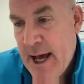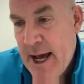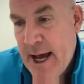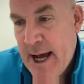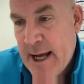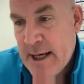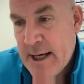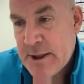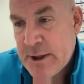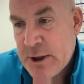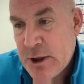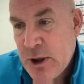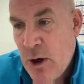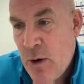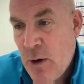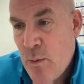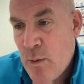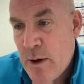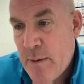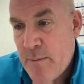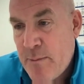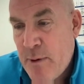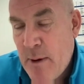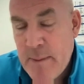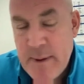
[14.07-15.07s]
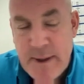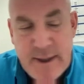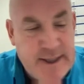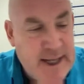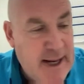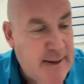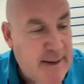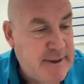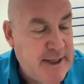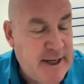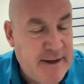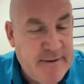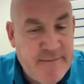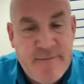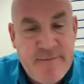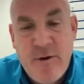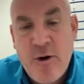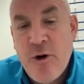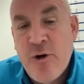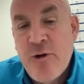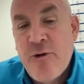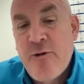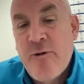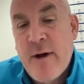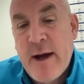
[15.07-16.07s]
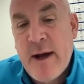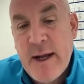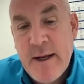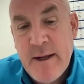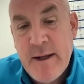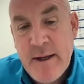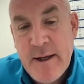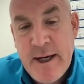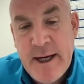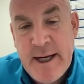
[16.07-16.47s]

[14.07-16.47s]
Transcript: And Scott would have probably stepped in for Andre.